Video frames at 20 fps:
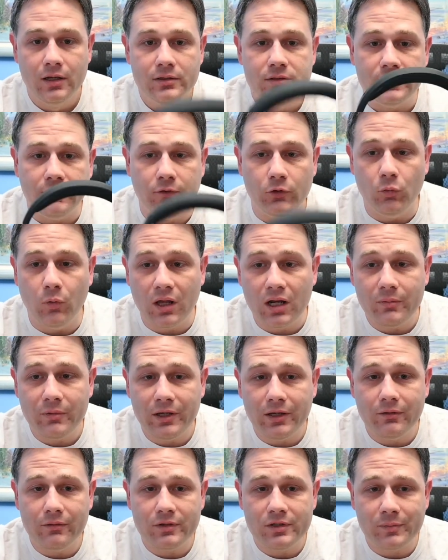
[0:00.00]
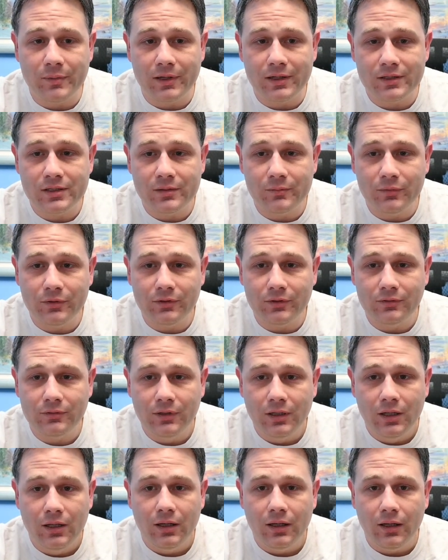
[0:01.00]
So if you want to be irresponsible
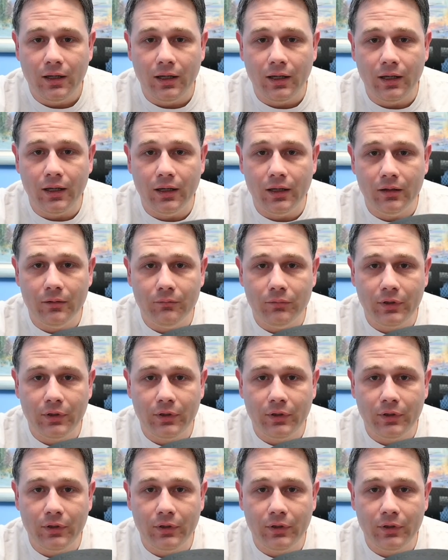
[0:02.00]
and